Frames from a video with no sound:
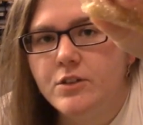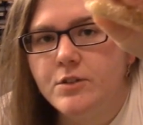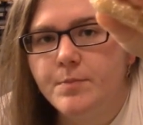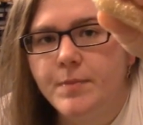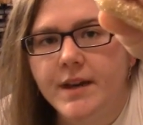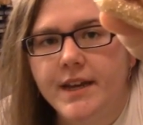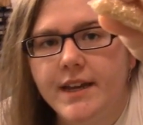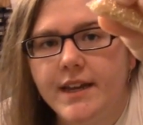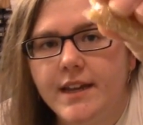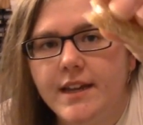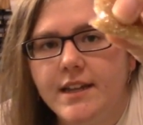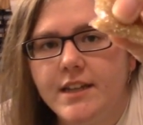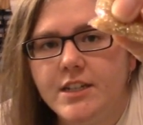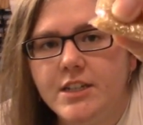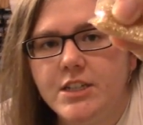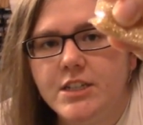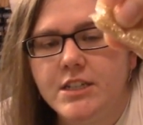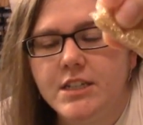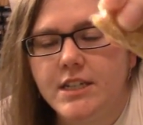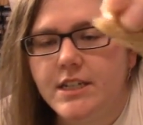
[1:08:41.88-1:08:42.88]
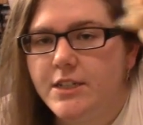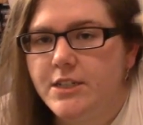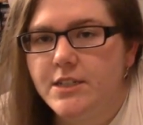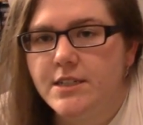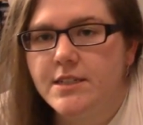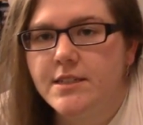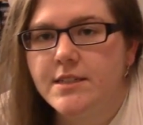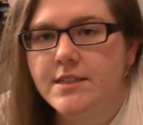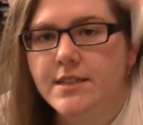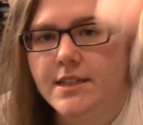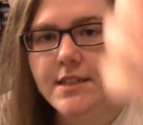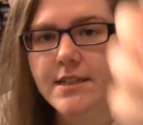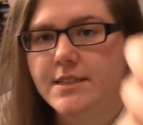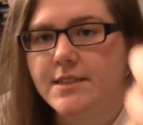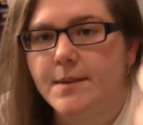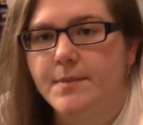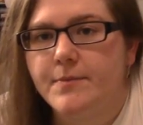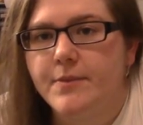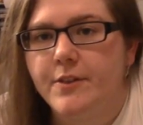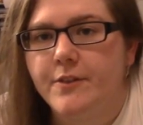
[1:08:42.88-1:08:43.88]
But she just sends
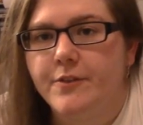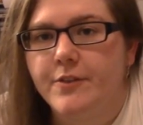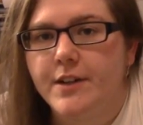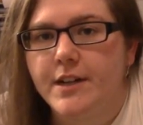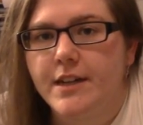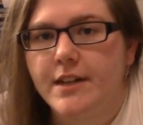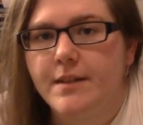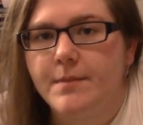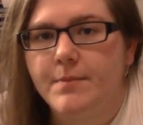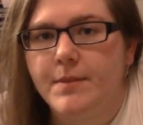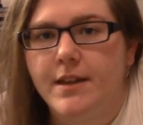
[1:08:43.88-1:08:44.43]
them for free.